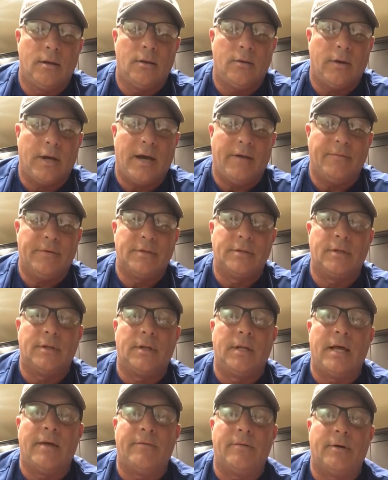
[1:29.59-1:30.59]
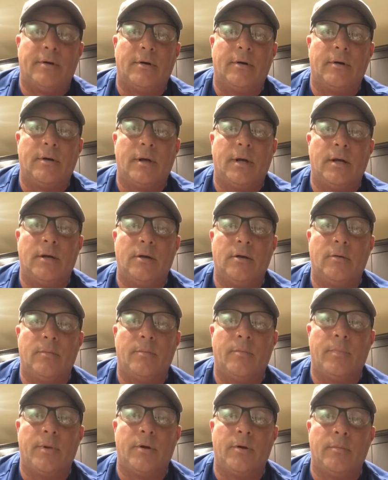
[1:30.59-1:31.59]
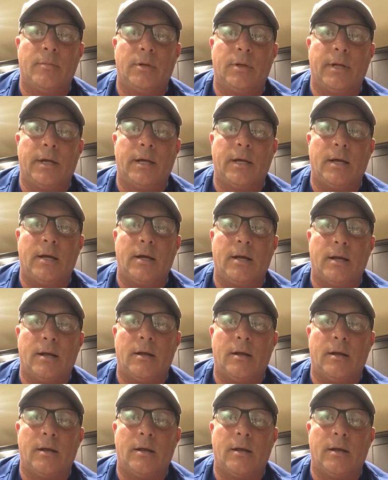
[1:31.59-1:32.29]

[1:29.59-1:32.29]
you have this little lever and you boom, click it,